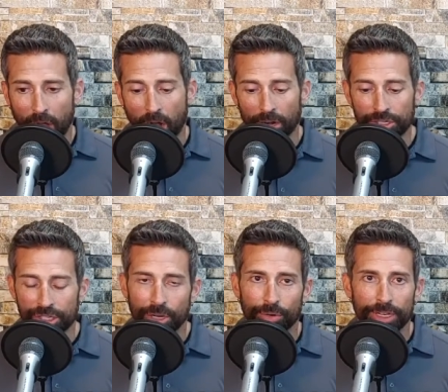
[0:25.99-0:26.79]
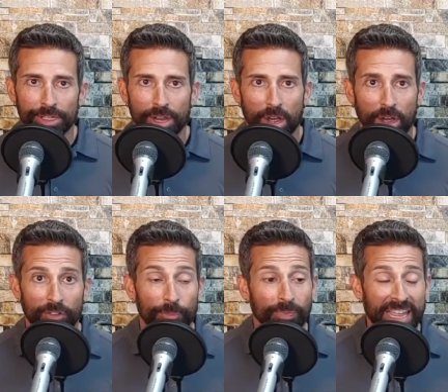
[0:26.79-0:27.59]
our series
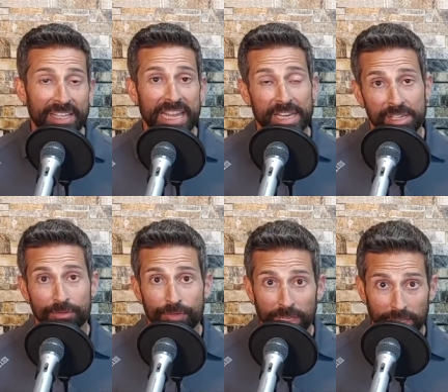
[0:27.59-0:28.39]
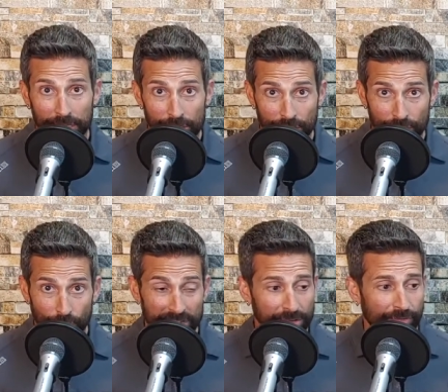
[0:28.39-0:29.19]
of It Takes a Village to
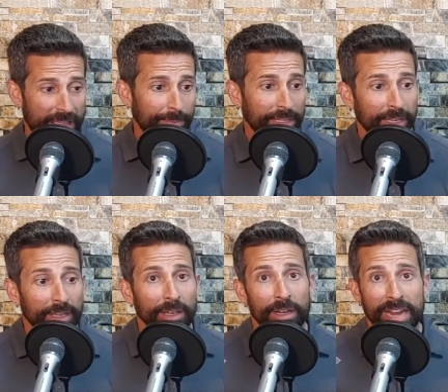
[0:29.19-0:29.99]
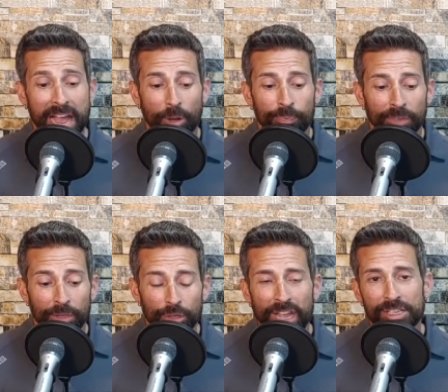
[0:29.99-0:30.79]
Raise a Family. Now,
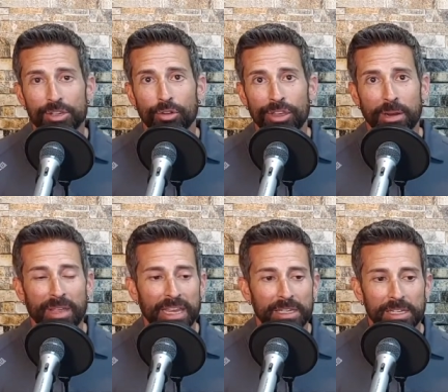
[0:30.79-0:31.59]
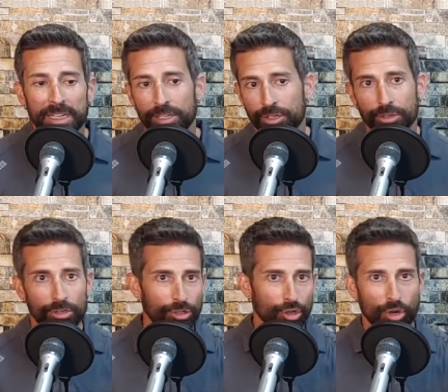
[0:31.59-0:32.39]
you guys know that I'm A D D, so
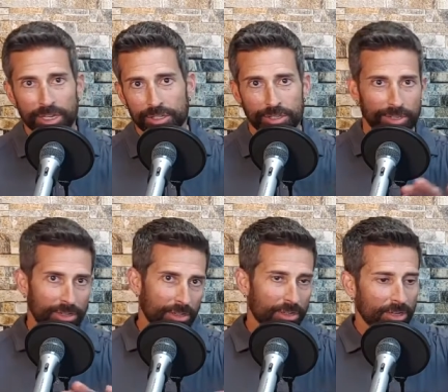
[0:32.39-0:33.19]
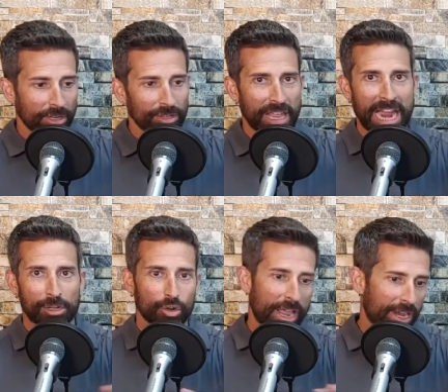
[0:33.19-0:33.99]
you'll trust the the
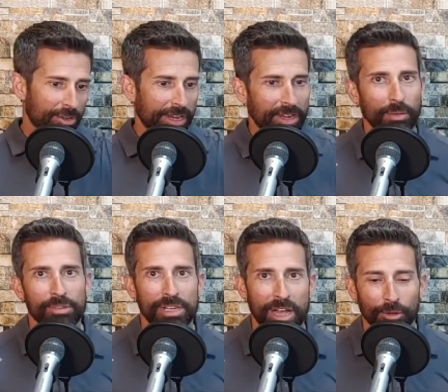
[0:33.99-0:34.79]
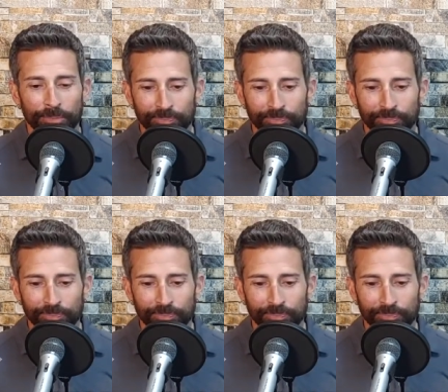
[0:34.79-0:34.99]
actual header that comes out.